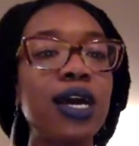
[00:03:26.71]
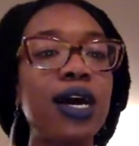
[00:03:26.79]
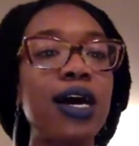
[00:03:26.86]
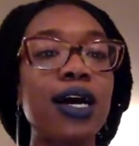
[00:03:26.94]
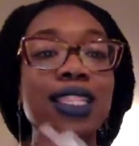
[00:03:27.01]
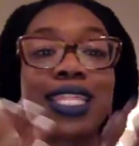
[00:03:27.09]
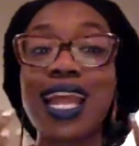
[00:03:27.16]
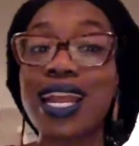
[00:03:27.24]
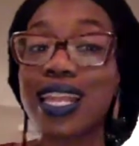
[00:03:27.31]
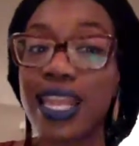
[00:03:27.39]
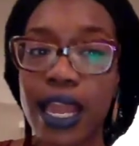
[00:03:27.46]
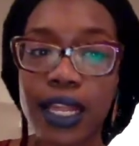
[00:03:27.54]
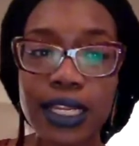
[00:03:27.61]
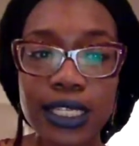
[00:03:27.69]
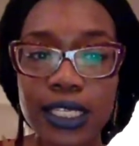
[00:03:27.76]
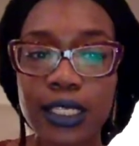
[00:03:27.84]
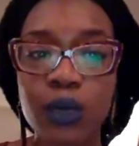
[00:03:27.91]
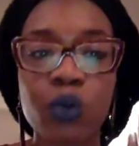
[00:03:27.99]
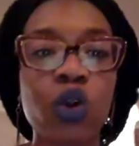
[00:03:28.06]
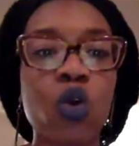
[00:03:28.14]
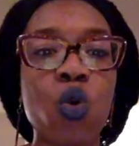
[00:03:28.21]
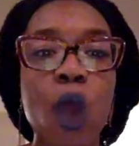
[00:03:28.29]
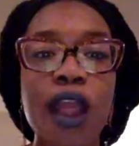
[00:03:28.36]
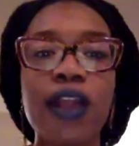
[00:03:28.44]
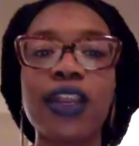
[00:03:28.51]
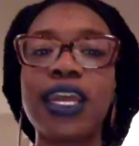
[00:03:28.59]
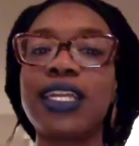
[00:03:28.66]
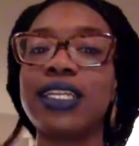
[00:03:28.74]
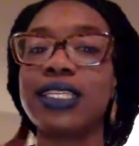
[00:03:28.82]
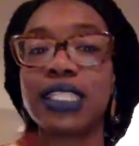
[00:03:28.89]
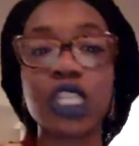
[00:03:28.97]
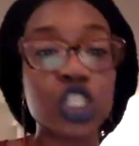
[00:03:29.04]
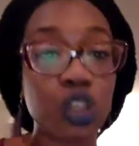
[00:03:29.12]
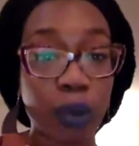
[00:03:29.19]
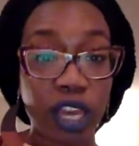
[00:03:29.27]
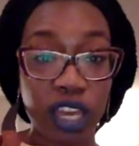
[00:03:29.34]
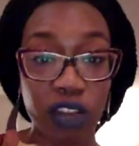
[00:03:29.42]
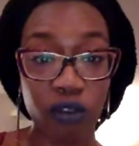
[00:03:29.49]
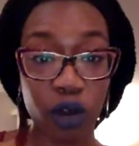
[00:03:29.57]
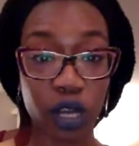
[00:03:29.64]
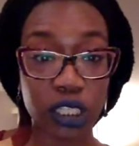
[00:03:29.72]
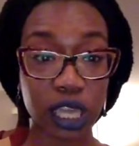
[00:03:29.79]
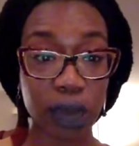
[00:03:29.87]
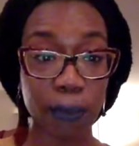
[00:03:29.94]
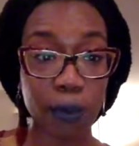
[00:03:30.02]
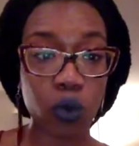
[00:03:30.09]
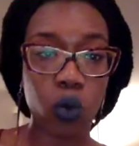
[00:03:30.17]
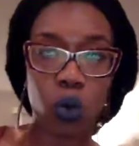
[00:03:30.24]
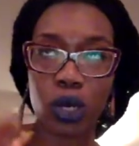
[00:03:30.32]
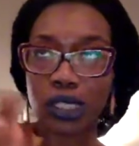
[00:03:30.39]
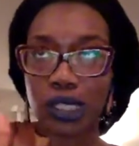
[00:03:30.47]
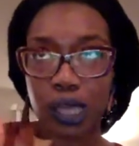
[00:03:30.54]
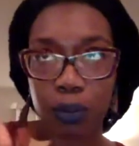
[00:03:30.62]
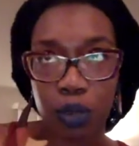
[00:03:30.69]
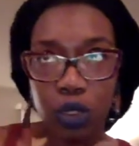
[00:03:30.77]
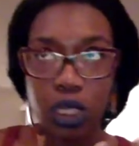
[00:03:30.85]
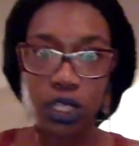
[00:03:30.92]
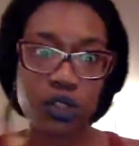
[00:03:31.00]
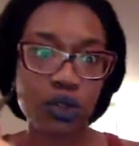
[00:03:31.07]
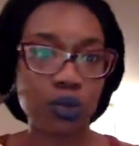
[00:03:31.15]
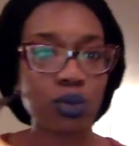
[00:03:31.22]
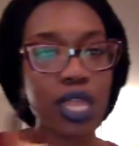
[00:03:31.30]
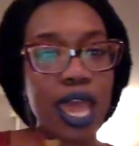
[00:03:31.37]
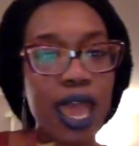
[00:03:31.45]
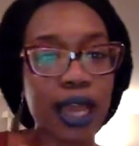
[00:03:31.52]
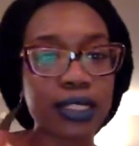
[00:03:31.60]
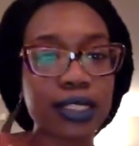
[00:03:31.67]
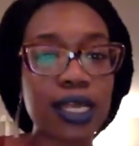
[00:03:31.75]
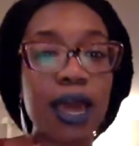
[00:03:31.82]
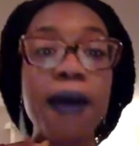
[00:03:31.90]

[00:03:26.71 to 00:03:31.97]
The dynamicism required in decision making, for example, what step you need to do next,